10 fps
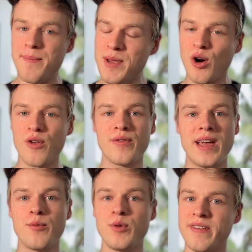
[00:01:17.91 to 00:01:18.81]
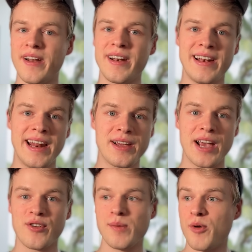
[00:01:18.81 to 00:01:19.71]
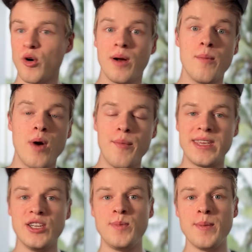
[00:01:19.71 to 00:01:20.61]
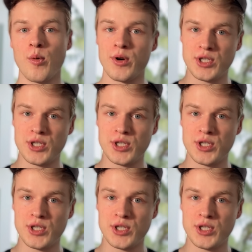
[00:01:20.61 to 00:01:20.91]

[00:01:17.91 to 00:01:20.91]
And because of that, we started an educational program where we teach people,